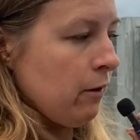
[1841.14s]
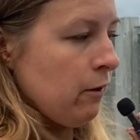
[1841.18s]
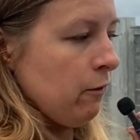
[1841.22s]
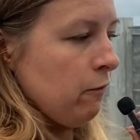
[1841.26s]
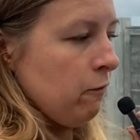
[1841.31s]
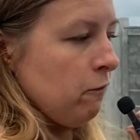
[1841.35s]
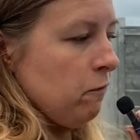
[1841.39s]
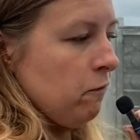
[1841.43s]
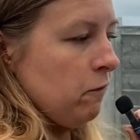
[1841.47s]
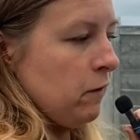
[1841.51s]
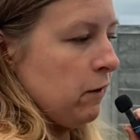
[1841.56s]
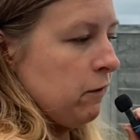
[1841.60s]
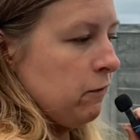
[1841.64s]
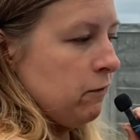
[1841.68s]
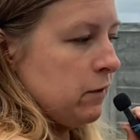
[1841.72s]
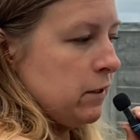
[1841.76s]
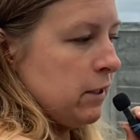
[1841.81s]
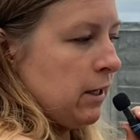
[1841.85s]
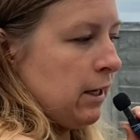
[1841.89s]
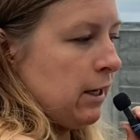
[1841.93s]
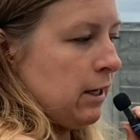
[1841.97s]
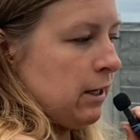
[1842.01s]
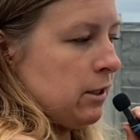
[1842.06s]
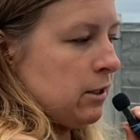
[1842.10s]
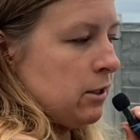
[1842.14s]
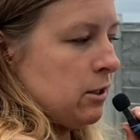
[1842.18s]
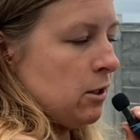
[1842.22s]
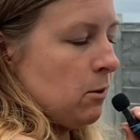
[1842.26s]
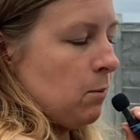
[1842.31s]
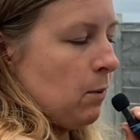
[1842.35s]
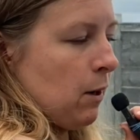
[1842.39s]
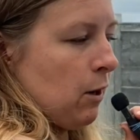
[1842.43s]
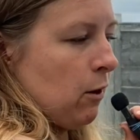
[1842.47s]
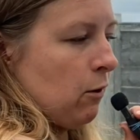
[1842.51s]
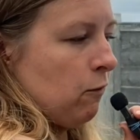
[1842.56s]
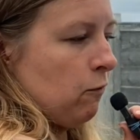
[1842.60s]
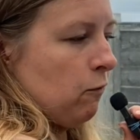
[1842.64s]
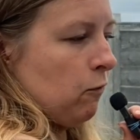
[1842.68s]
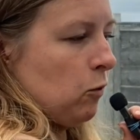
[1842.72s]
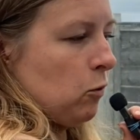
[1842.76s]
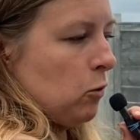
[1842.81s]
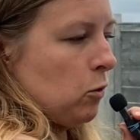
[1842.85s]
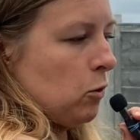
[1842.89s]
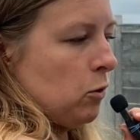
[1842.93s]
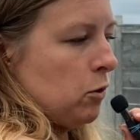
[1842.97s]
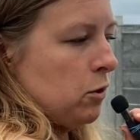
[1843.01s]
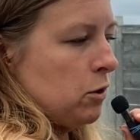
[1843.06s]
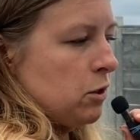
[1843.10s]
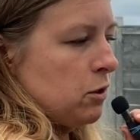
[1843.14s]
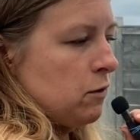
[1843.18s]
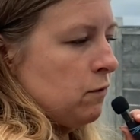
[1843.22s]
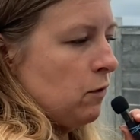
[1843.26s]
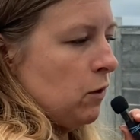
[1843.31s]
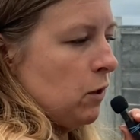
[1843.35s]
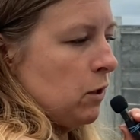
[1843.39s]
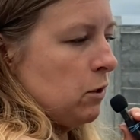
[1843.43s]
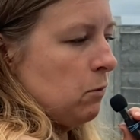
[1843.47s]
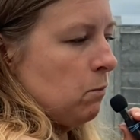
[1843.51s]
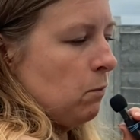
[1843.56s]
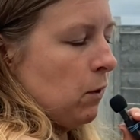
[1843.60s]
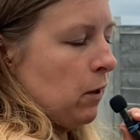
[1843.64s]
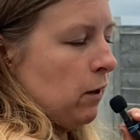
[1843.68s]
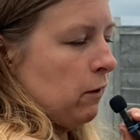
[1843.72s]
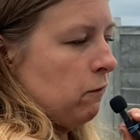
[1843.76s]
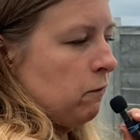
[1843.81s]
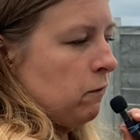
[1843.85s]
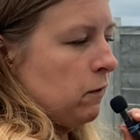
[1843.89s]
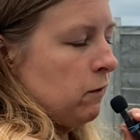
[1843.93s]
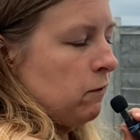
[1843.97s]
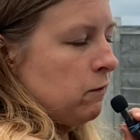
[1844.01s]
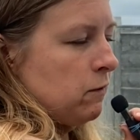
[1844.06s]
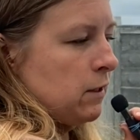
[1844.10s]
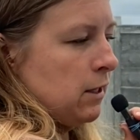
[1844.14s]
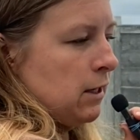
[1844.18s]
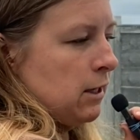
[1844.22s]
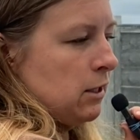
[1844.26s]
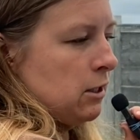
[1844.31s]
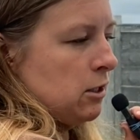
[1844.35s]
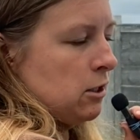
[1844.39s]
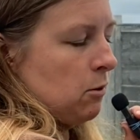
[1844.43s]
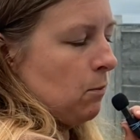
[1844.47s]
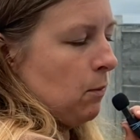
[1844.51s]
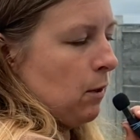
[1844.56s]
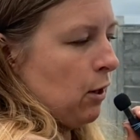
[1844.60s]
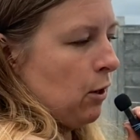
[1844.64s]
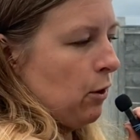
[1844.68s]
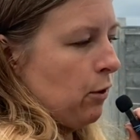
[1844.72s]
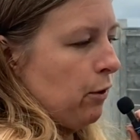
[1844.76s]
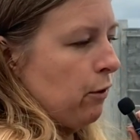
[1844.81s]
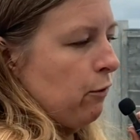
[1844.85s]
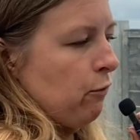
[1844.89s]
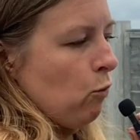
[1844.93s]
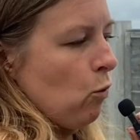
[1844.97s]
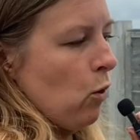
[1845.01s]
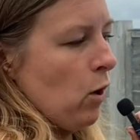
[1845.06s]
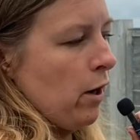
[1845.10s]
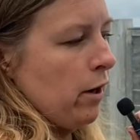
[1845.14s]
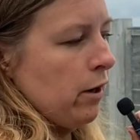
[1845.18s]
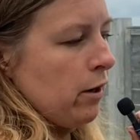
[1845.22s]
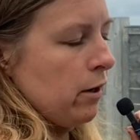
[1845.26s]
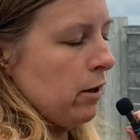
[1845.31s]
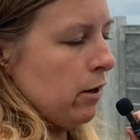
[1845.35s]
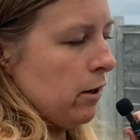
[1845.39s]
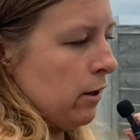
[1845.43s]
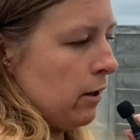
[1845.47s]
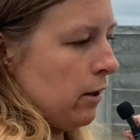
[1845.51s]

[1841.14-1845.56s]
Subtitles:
15 to the power of 4 divided by 15 to the power of 1.